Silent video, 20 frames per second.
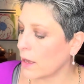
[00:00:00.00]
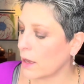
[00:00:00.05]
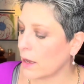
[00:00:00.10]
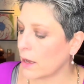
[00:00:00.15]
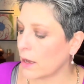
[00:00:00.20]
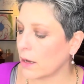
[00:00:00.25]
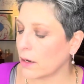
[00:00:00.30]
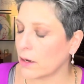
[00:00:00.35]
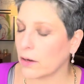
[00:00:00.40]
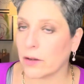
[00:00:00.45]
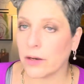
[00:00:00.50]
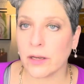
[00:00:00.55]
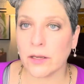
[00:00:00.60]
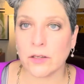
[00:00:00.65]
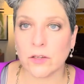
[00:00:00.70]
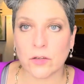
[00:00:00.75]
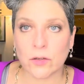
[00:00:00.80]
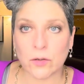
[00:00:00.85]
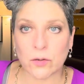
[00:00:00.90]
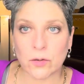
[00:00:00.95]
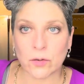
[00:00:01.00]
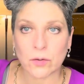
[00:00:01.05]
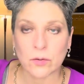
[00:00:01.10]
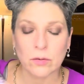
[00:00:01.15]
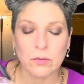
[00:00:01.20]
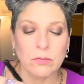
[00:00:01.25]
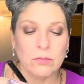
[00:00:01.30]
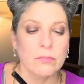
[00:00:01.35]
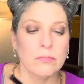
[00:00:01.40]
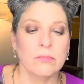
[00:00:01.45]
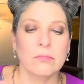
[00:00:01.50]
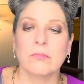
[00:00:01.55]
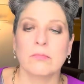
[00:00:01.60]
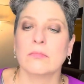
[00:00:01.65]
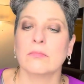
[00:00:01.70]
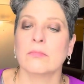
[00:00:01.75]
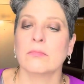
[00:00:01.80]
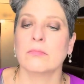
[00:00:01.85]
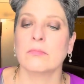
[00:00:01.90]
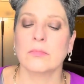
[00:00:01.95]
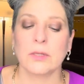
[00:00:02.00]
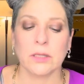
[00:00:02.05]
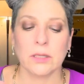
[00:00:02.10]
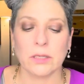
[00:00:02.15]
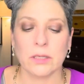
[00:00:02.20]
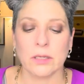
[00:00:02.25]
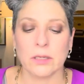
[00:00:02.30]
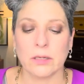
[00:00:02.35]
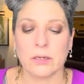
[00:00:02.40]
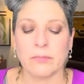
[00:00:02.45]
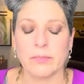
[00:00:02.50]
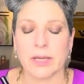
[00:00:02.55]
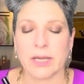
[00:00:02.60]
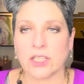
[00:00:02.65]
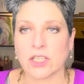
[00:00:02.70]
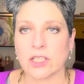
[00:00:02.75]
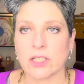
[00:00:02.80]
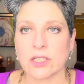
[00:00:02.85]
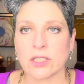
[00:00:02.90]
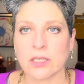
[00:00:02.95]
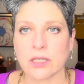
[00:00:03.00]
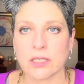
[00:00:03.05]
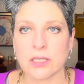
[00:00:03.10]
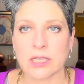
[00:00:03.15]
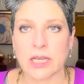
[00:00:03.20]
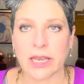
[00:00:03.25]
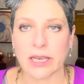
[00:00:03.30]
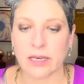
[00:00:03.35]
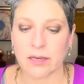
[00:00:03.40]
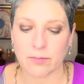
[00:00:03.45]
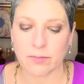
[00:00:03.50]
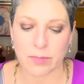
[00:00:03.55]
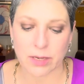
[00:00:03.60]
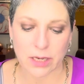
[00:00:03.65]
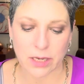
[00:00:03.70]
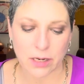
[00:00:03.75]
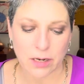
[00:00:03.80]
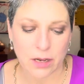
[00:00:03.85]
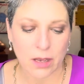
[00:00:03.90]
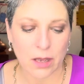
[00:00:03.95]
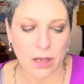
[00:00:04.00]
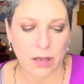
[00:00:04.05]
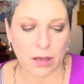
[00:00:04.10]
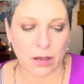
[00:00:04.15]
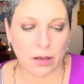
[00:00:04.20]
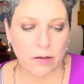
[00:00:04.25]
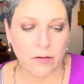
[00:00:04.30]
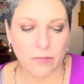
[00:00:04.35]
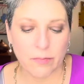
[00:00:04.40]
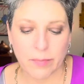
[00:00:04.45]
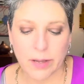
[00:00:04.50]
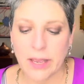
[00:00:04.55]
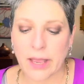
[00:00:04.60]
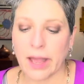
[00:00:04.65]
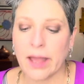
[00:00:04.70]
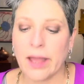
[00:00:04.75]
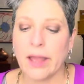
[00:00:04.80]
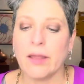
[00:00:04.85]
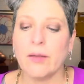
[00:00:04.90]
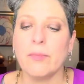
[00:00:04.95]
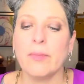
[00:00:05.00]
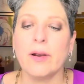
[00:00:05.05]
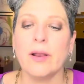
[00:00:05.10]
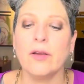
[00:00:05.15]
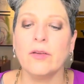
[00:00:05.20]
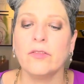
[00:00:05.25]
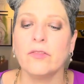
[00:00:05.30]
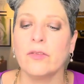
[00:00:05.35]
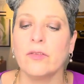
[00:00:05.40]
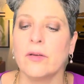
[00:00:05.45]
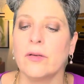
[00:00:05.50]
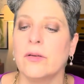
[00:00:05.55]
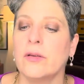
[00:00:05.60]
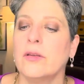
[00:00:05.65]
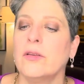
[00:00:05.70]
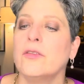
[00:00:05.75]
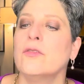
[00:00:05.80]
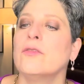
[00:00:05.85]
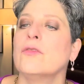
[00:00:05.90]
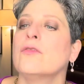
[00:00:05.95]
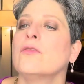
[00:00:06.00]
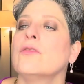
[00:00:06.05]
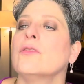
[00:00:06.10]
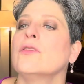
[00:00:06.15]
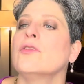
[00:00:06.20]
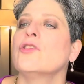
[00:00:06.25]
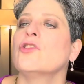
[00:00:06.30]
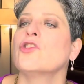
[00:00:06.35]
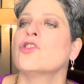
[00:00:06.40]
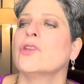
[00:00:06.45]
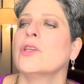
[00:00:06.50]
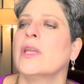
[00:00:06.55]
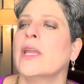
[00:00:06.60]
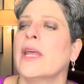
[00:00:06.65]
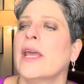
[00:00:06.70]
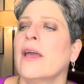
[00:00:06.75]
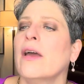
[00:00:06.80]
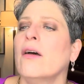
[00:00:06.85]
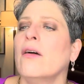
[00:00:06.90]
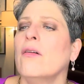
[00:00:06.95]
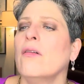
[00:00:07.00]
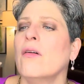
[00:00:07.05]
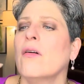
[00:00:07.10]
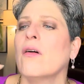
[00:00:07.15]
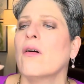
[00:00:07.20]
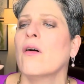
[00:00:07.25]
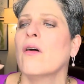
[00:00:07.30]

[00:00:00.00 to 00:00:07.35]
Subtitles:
gonna do a little bit, just a tiny bit of my eyebrows. I'm gonna use this Chanel